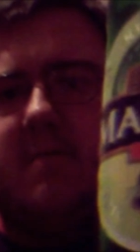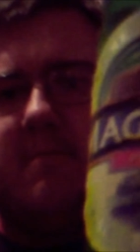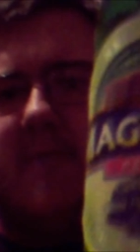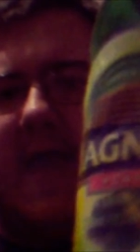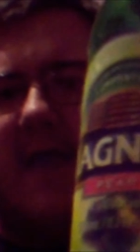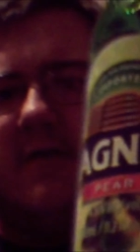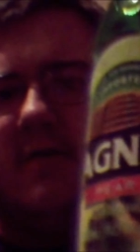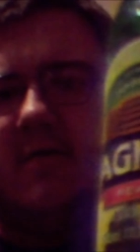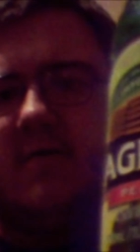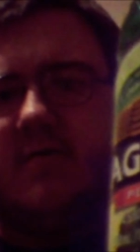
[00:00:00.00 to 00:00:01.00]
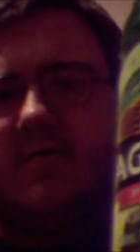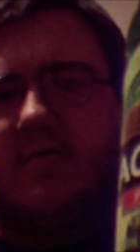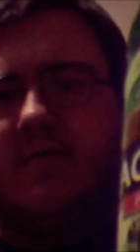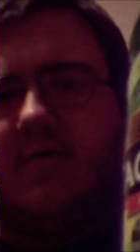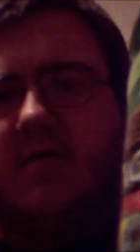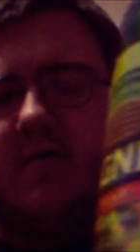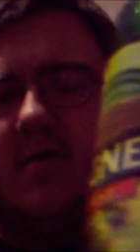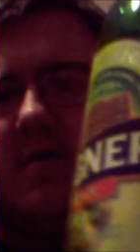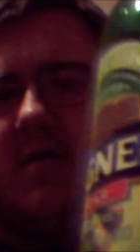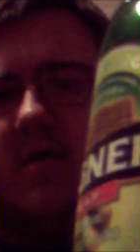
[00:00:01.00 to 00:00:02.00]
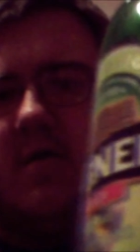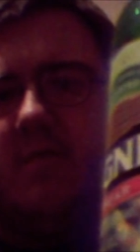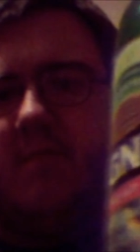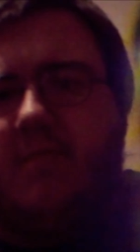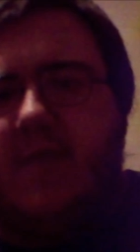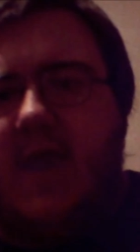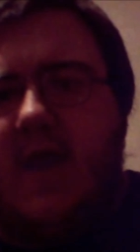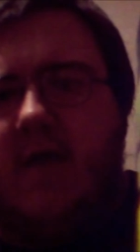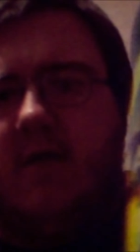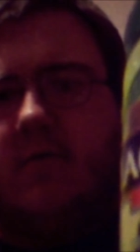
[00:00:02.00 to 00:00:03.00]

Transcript: Magner's Pear.